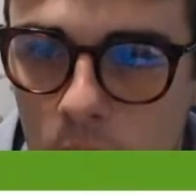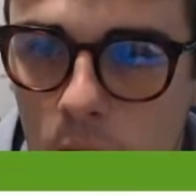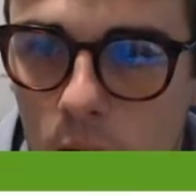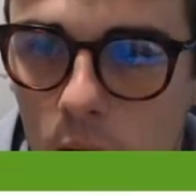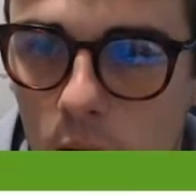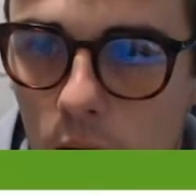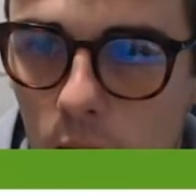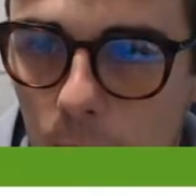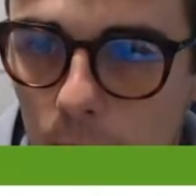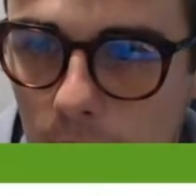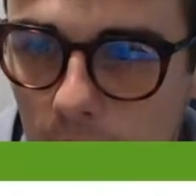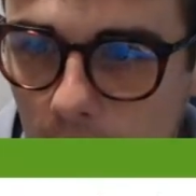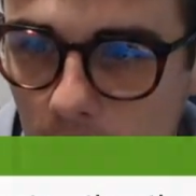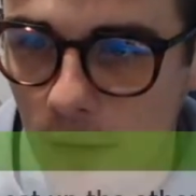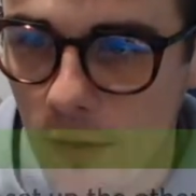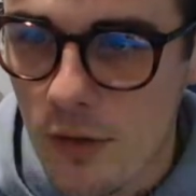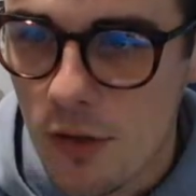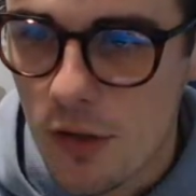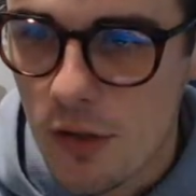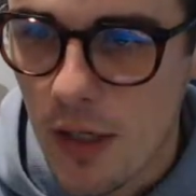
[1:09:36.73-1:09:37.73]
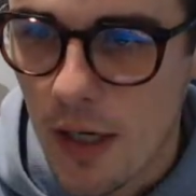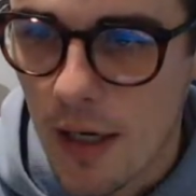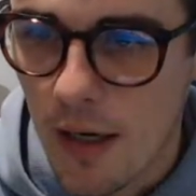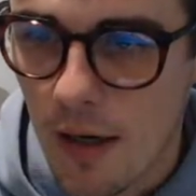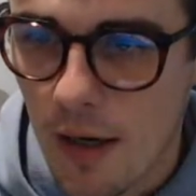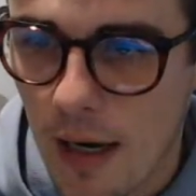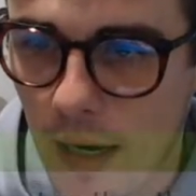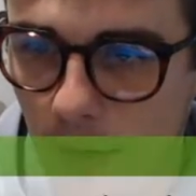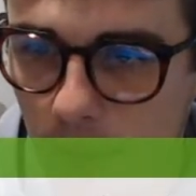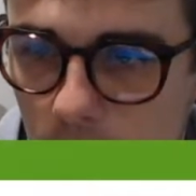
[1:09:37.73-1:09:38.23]
Can you share
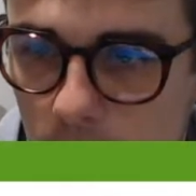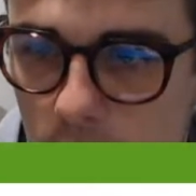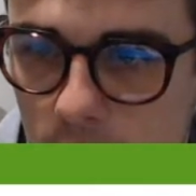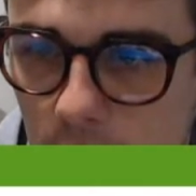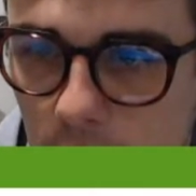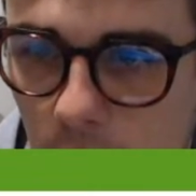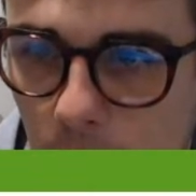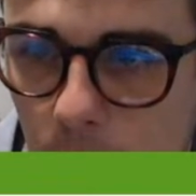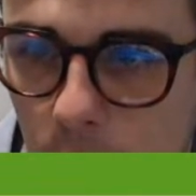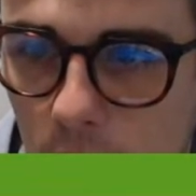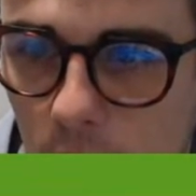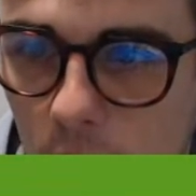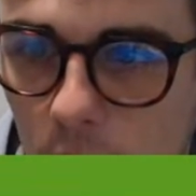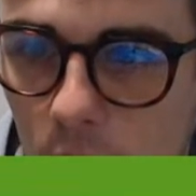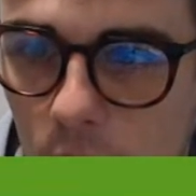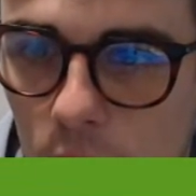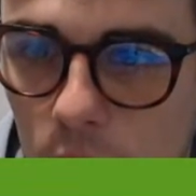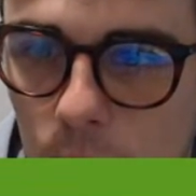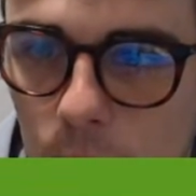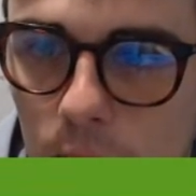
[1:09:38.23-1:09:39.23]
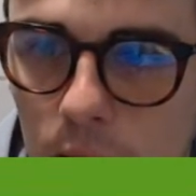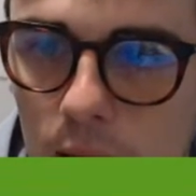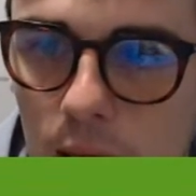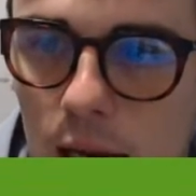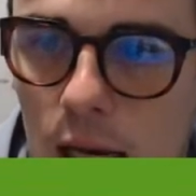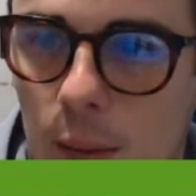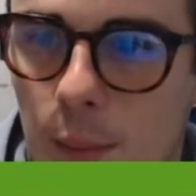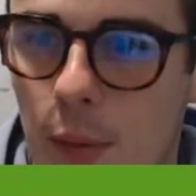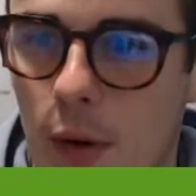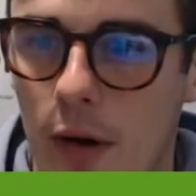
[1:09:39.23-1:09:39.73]
how to set up the other
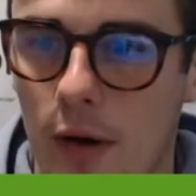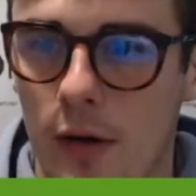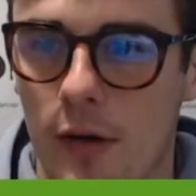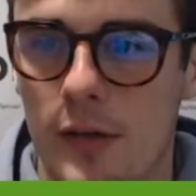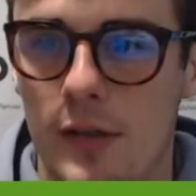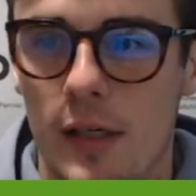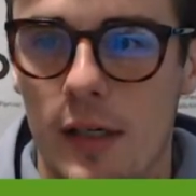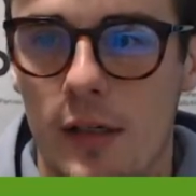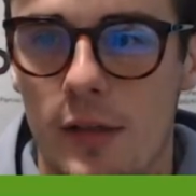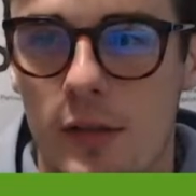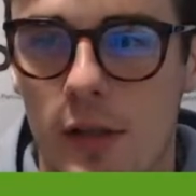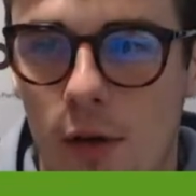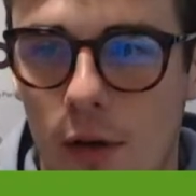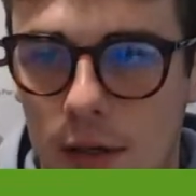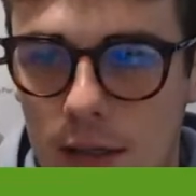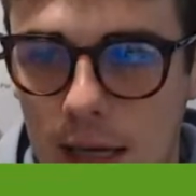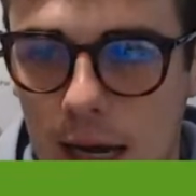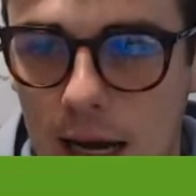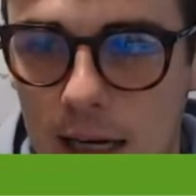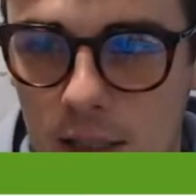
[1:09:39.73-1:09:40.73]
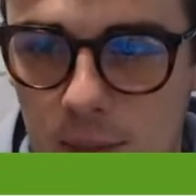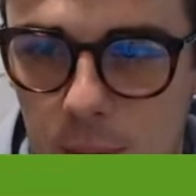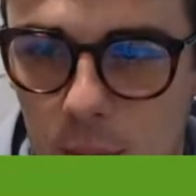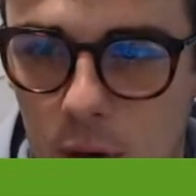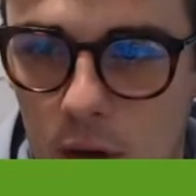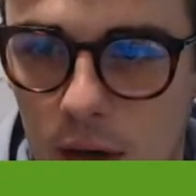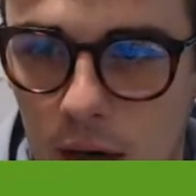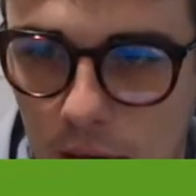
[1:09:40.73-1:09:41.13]
mediating partners in a Ezoic dashboard?